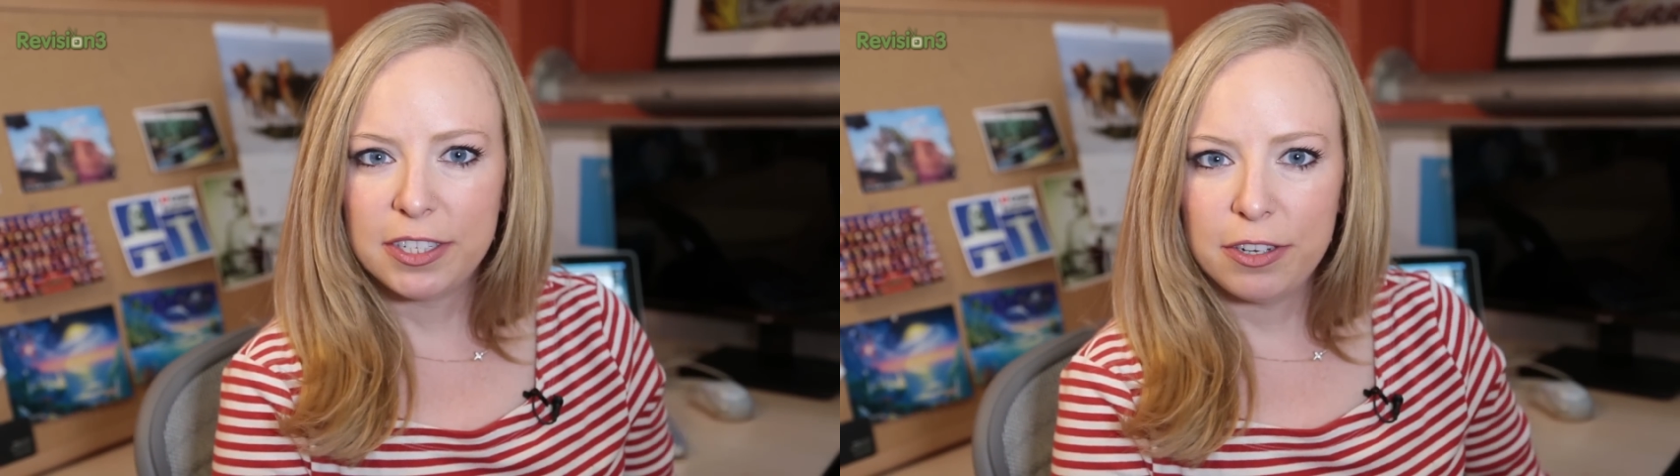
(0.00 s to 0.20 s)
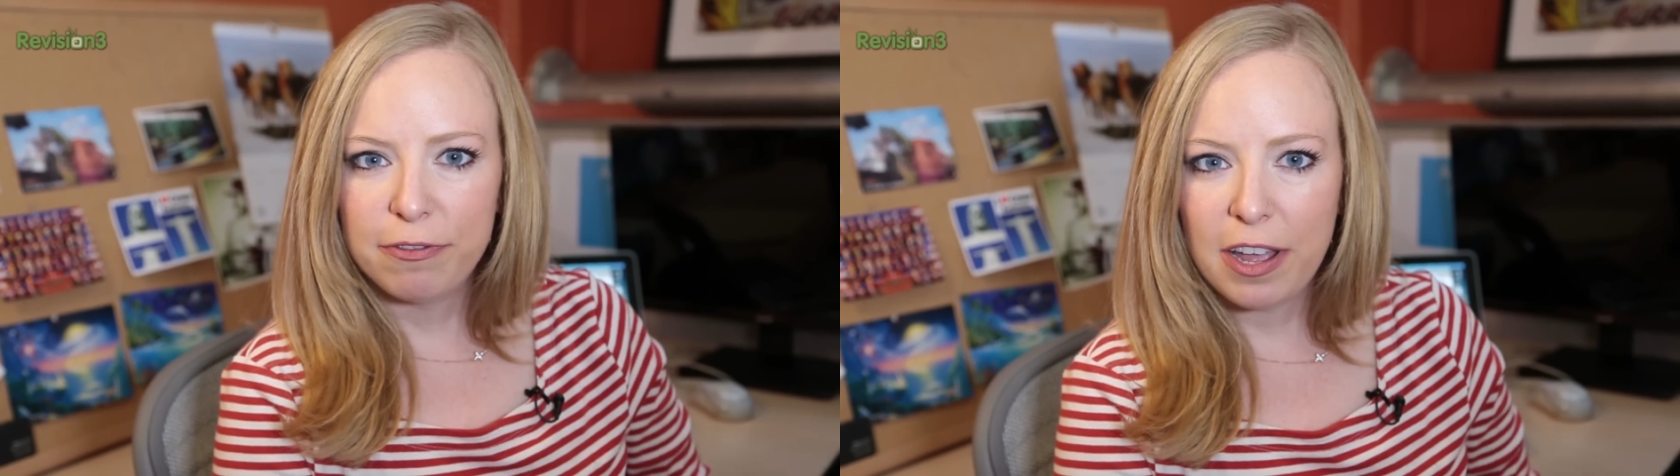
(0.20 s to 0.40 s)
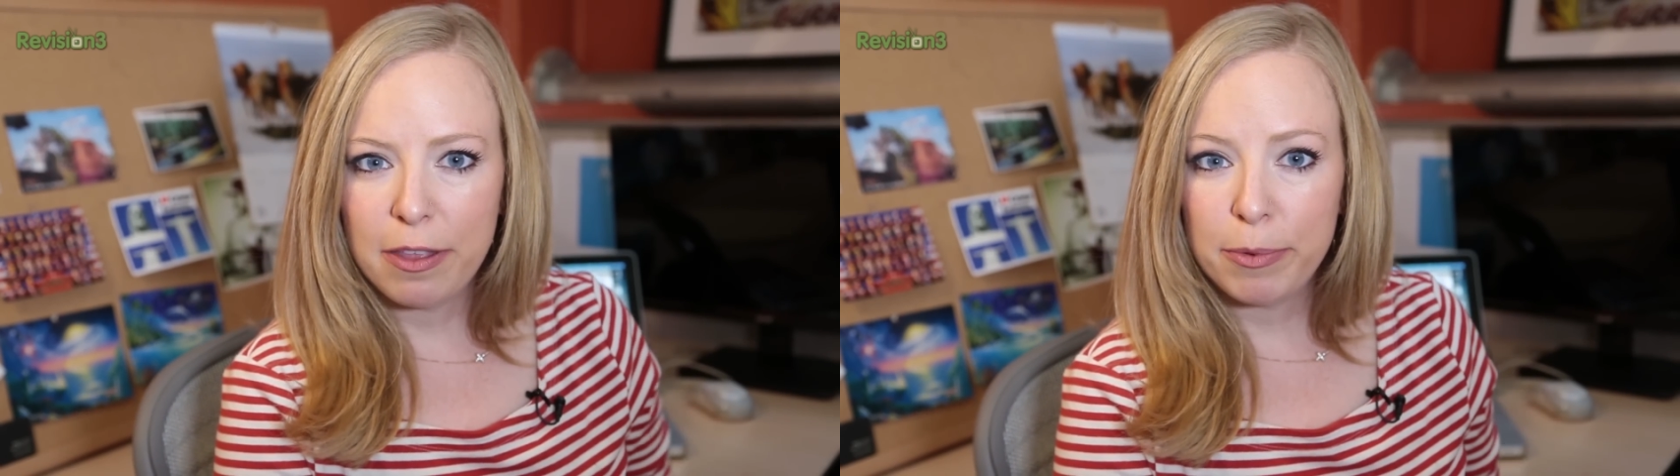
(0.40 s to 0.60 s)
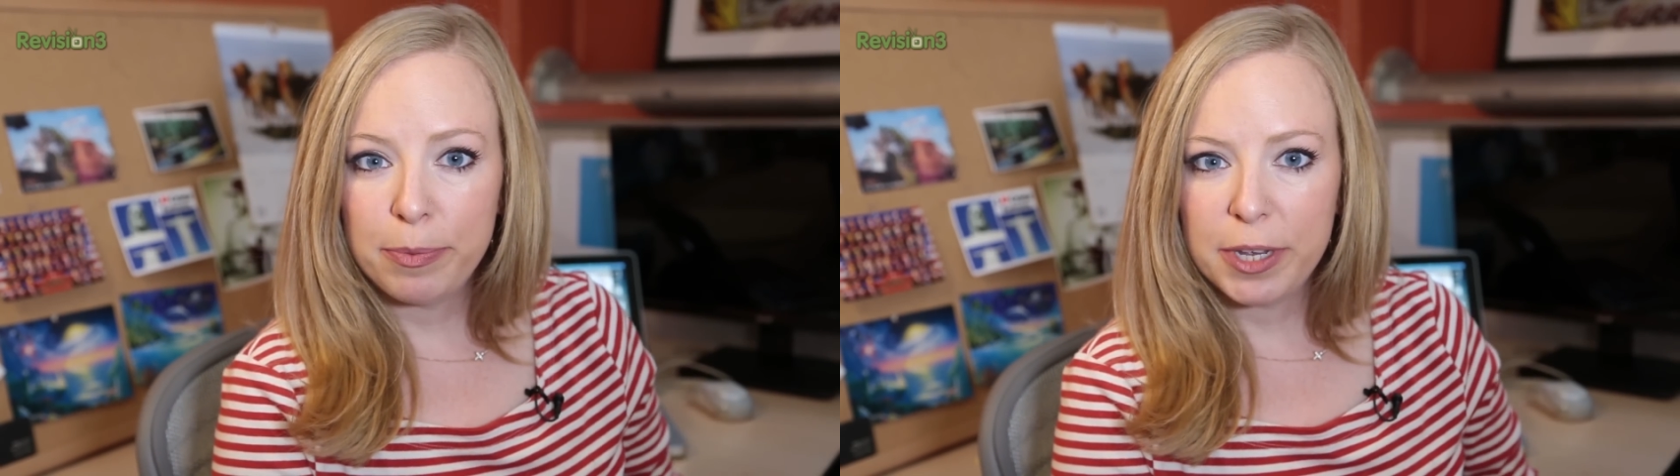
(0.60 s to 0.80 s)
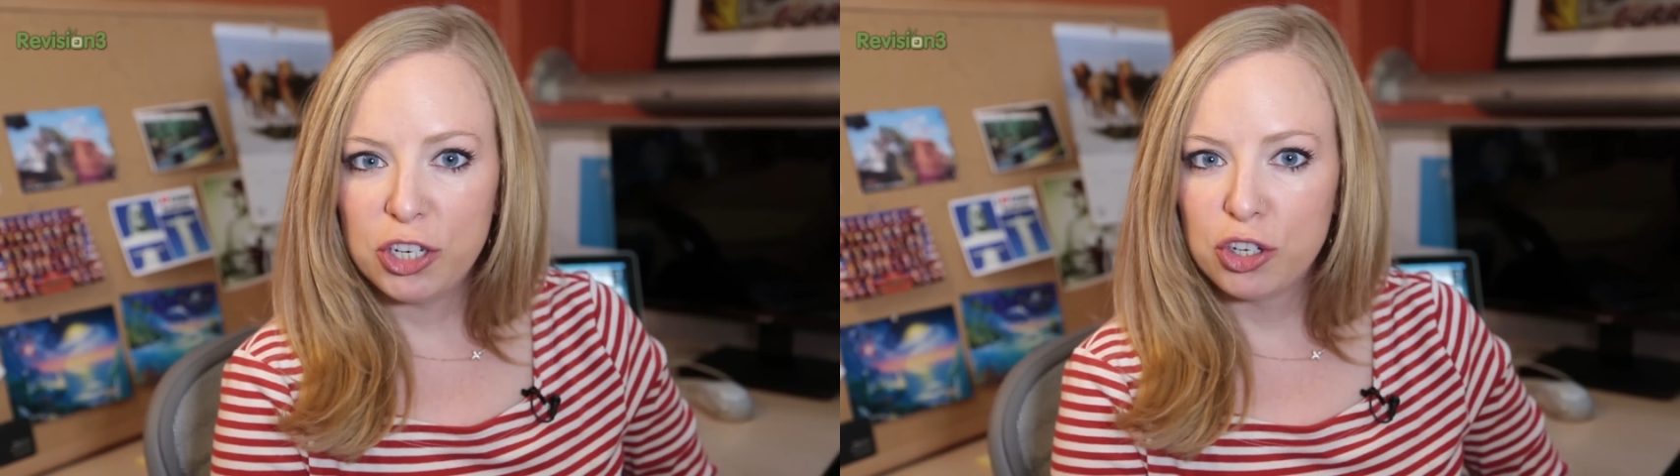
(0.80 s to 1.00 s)
Do you find them
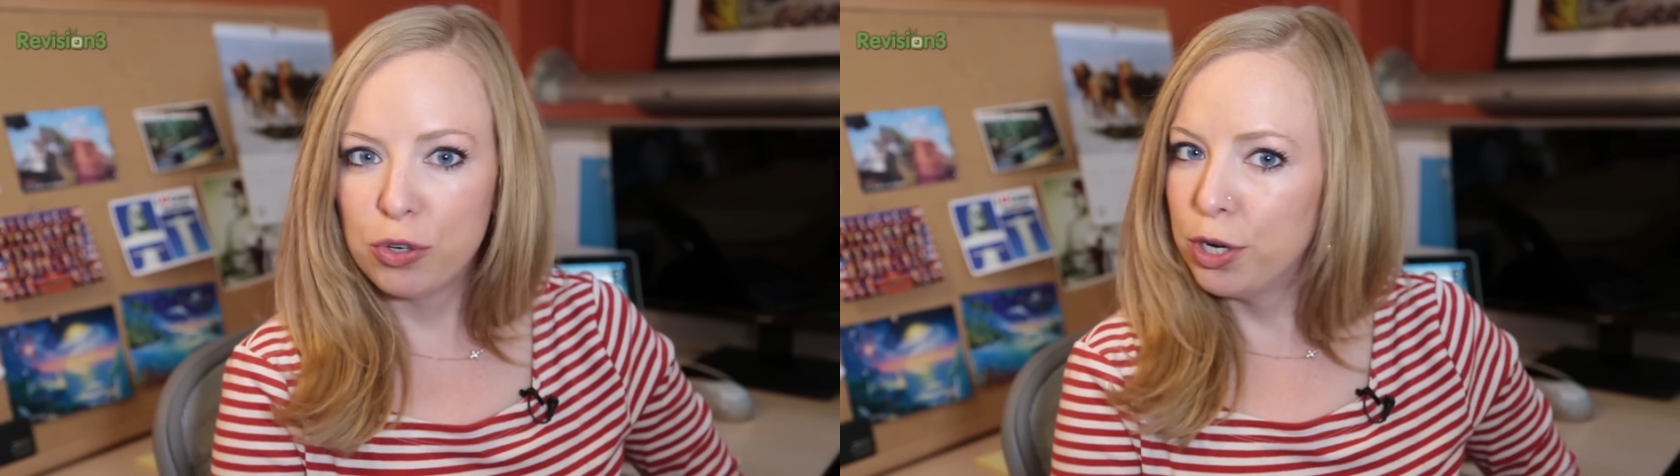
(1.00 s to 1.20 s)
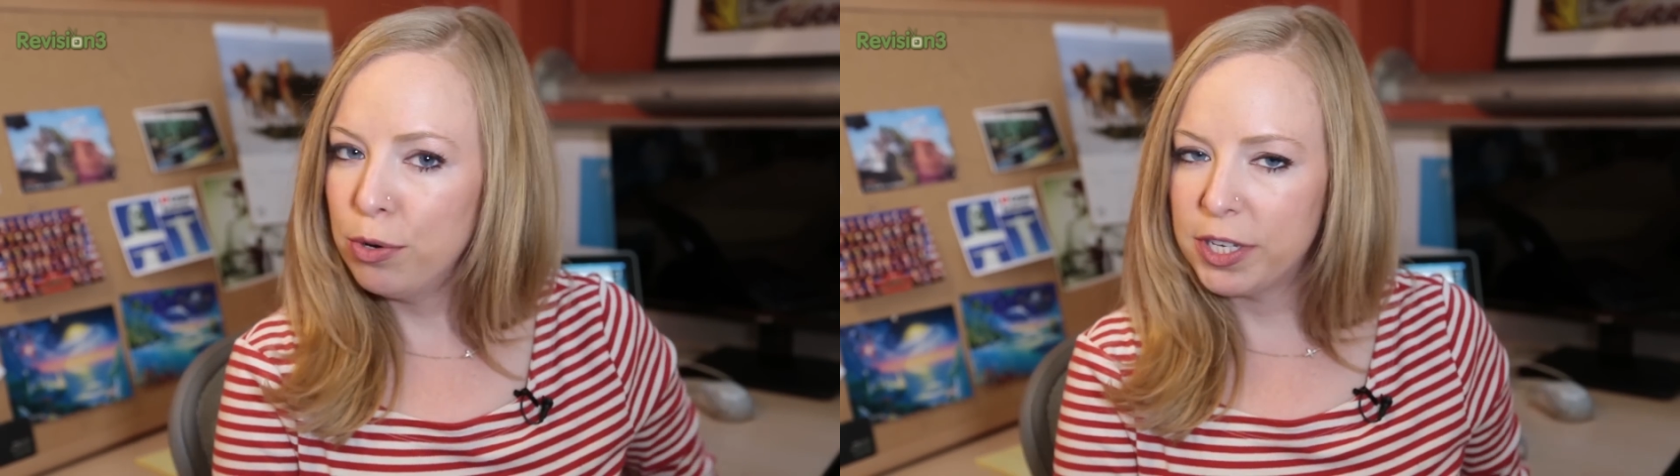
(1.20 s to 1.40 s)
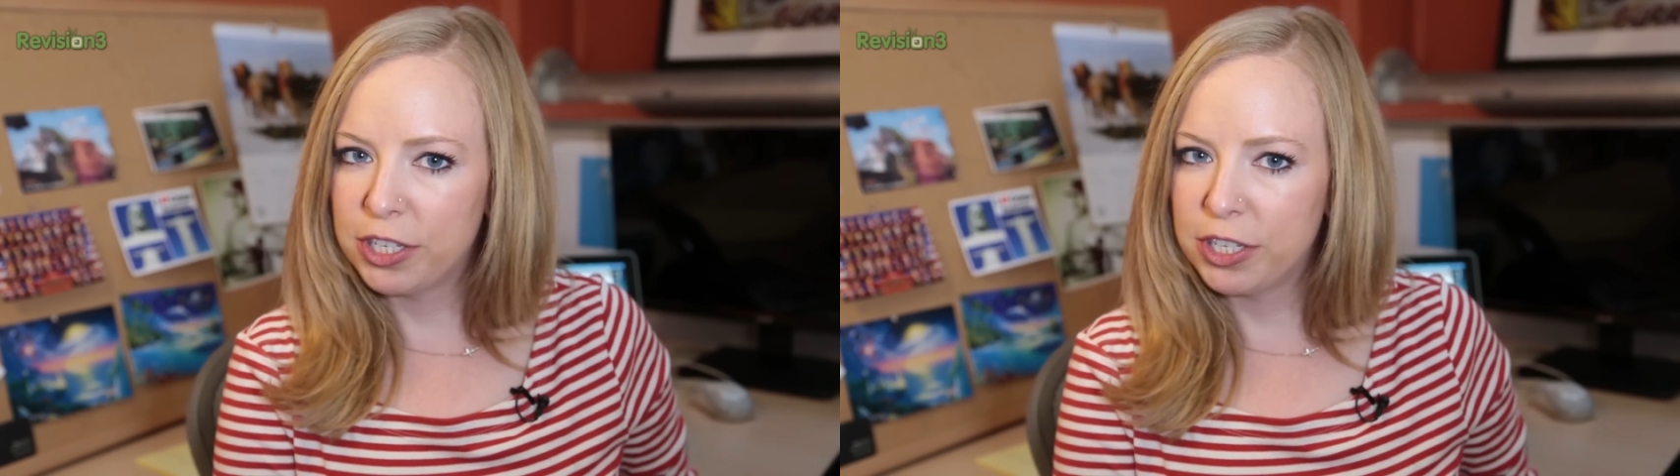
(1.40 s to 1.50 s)
to be true?